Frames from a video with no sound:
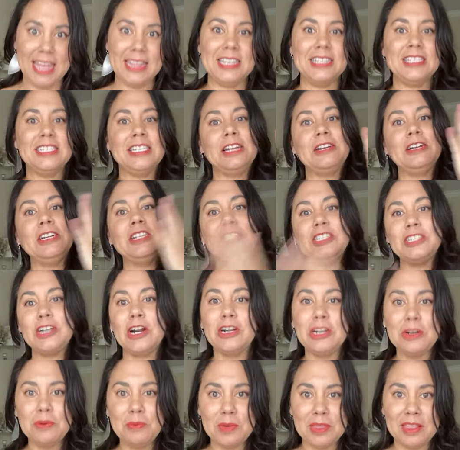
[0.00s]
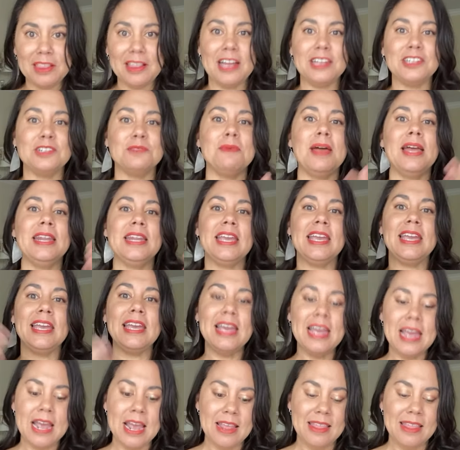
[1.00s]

The series started with Lush Money,